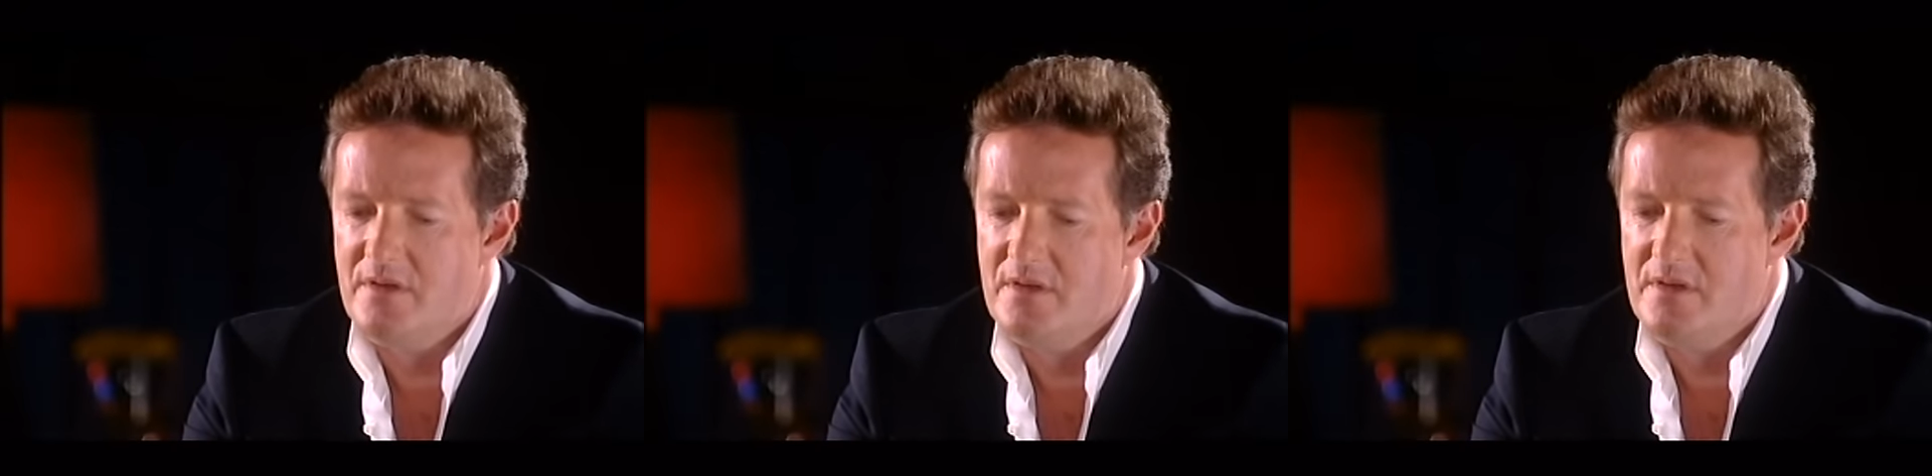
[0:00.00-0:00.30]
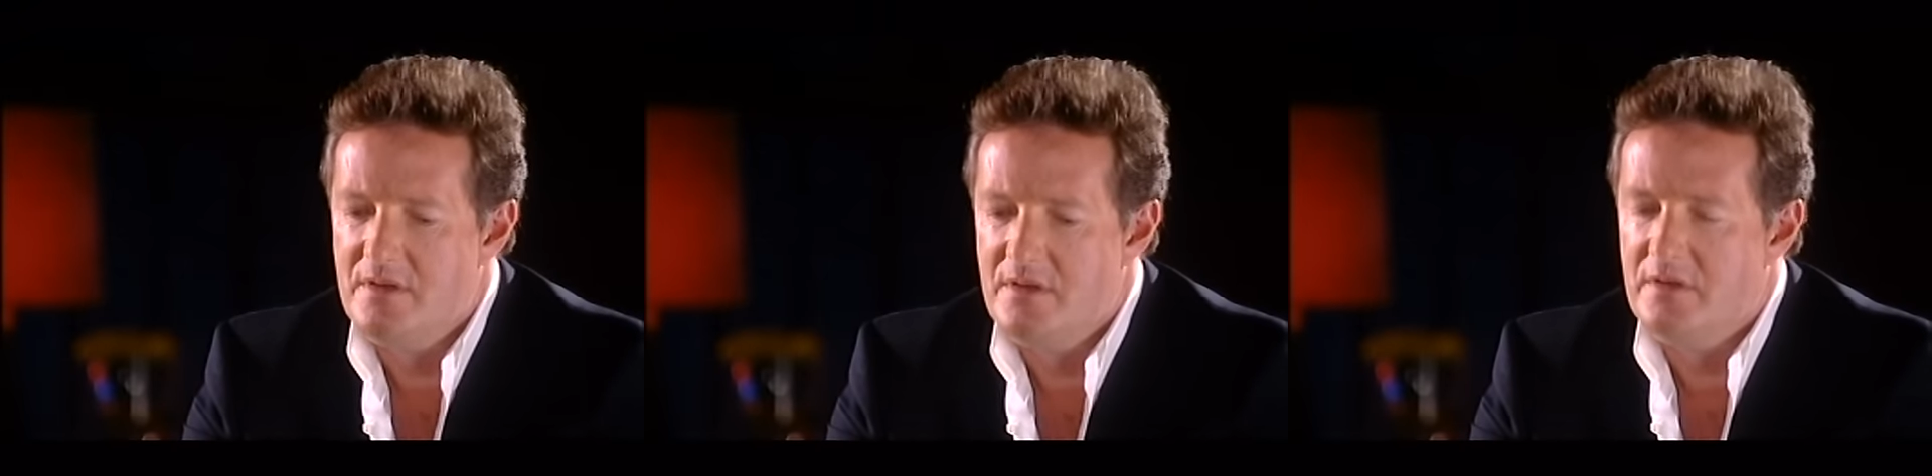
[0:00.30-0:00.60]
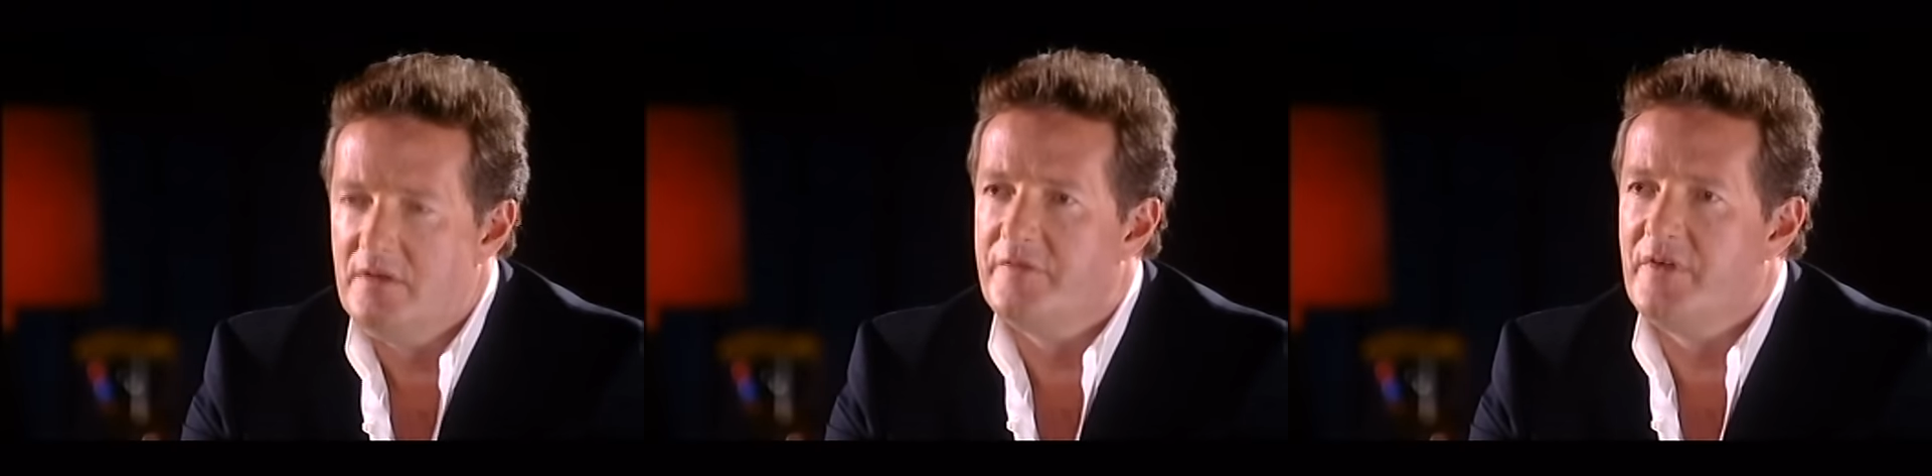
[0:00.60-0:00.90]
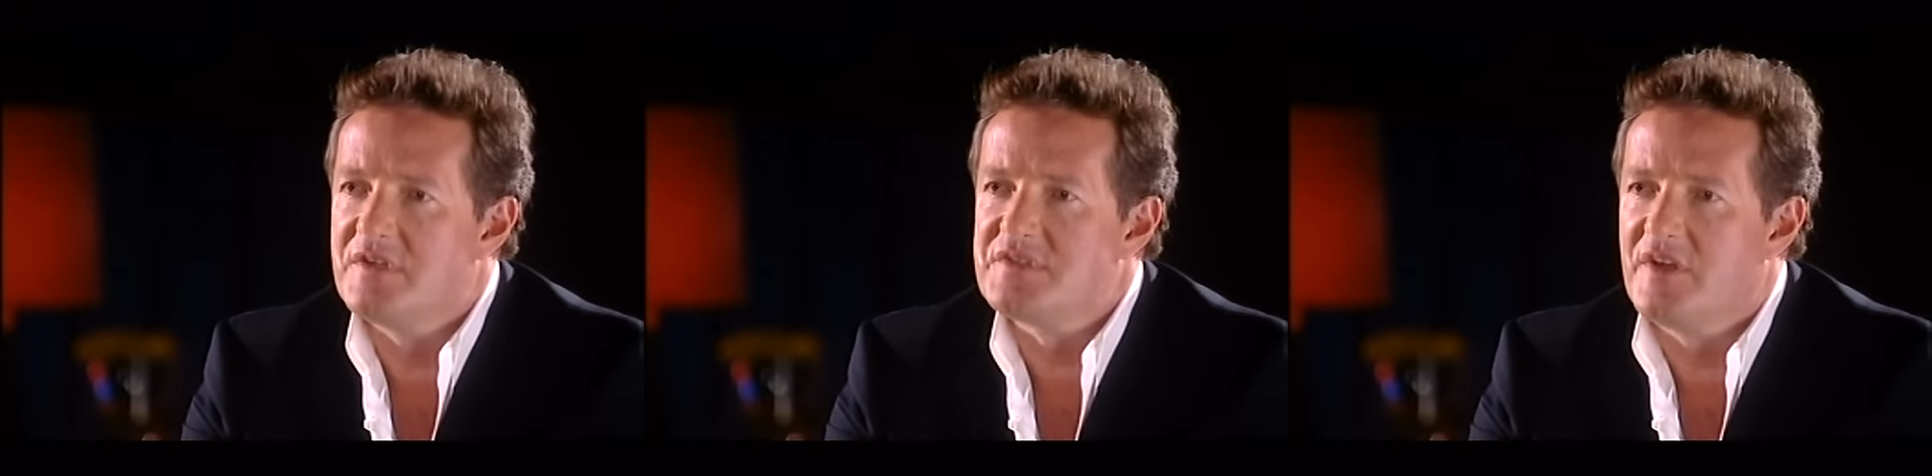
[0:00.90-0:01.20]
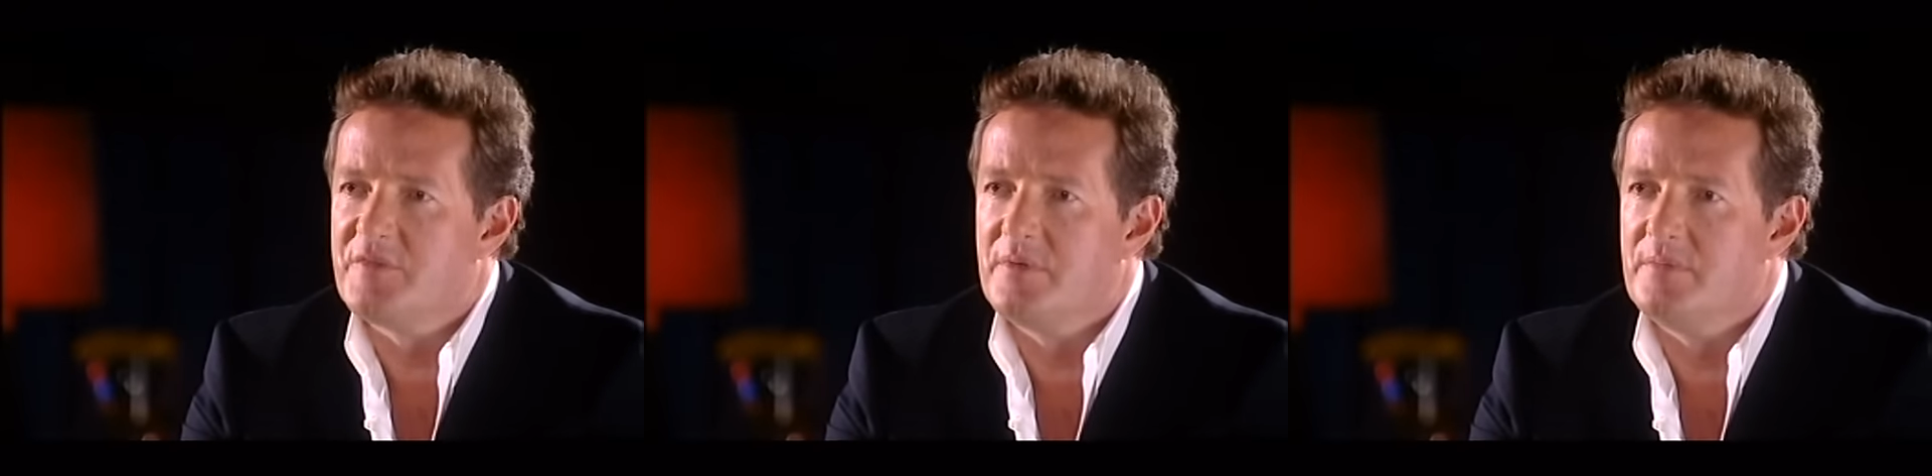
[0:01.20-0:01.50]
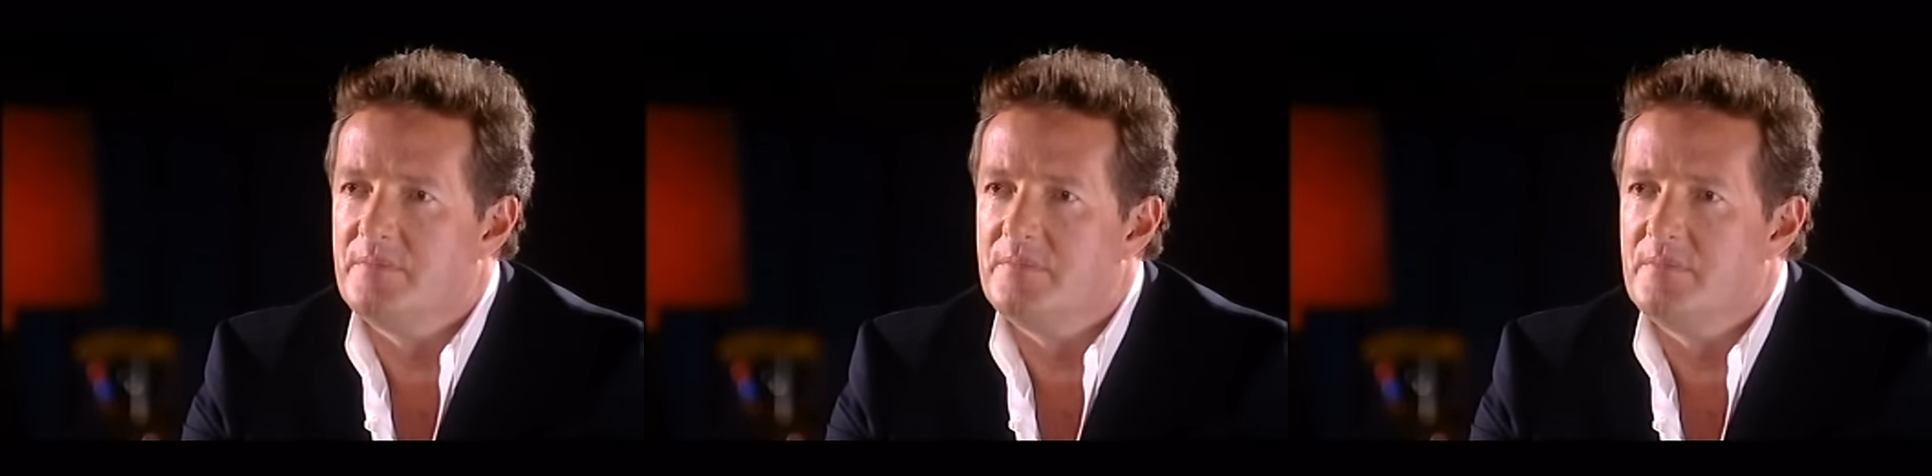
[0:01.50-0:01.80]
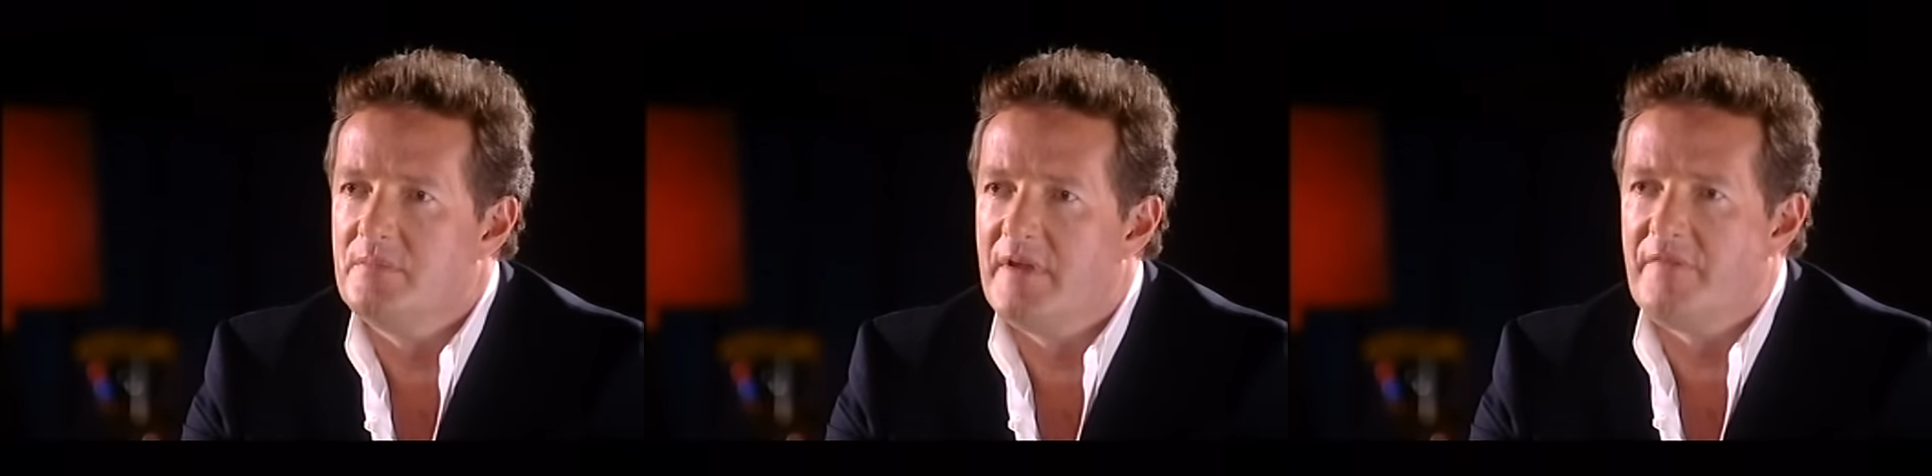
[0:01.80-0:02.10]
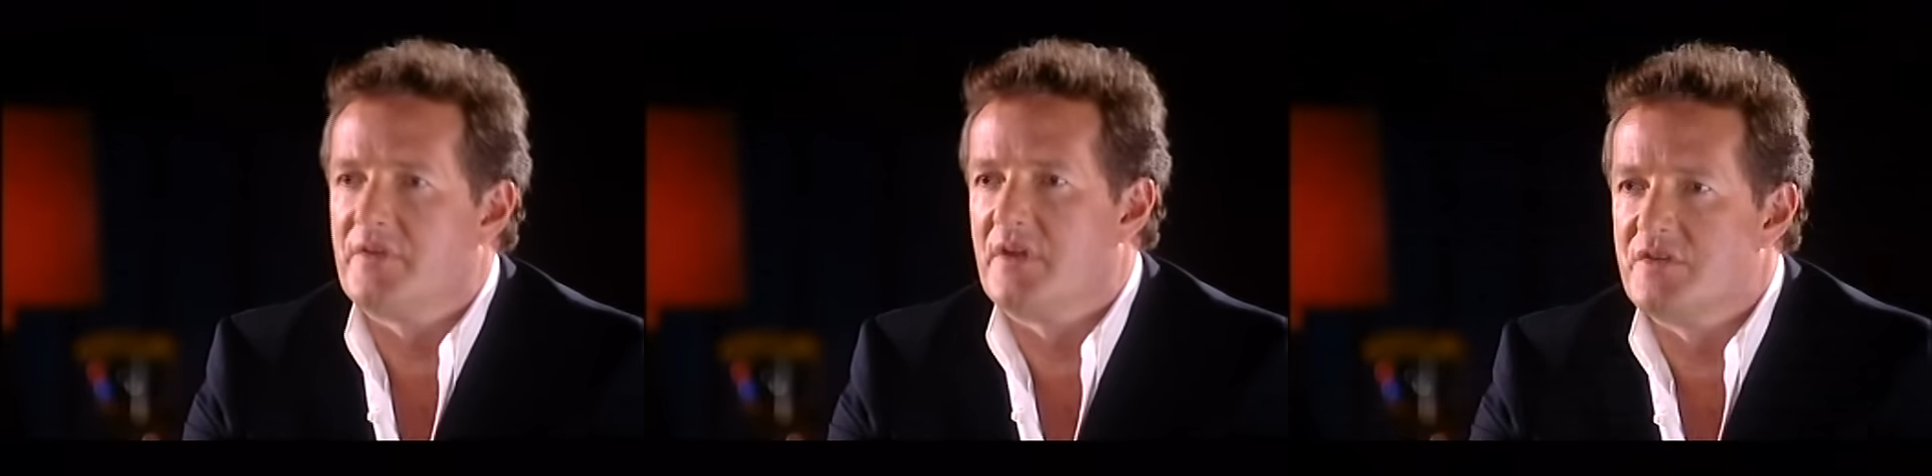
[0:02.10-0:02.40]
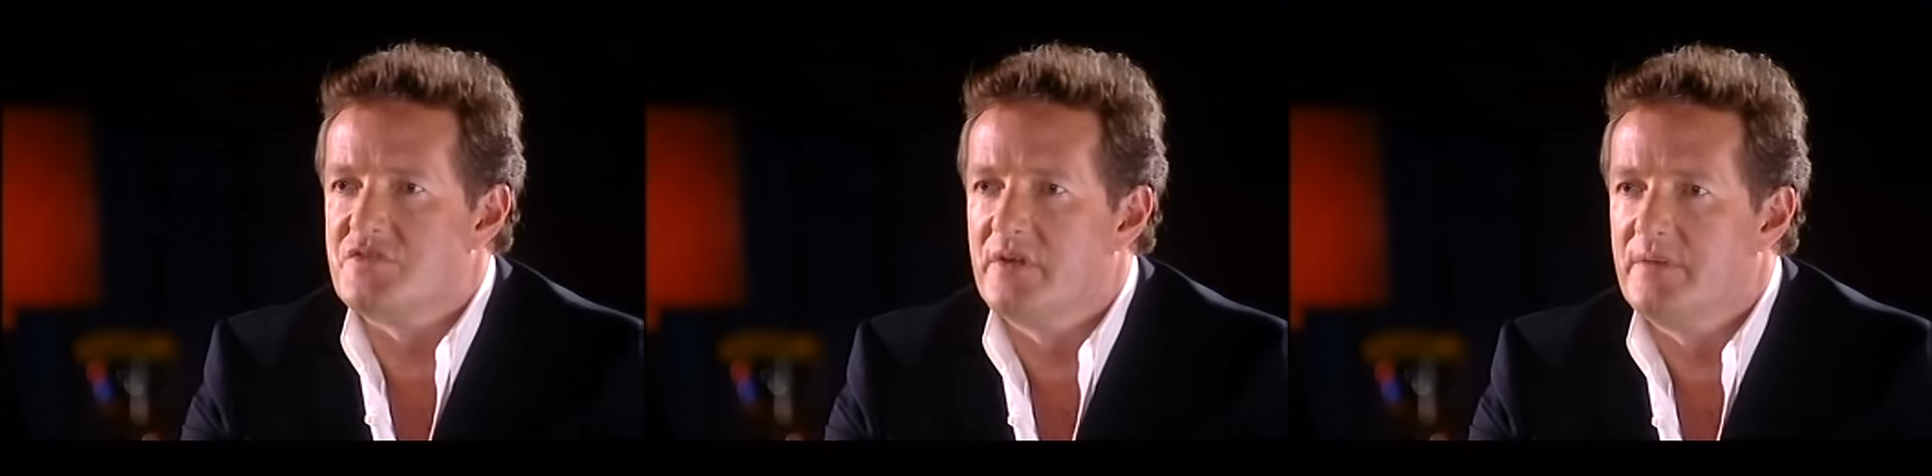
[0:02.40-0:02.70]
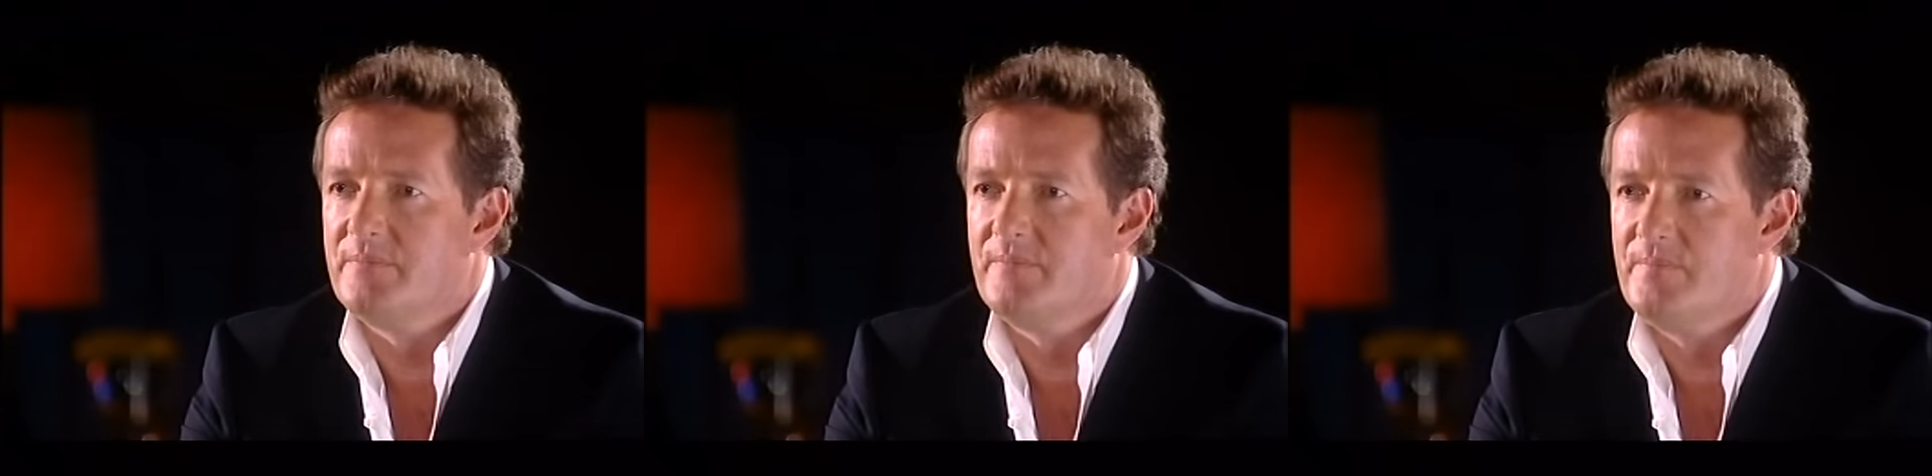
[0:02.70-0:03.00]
Your first husband left the country.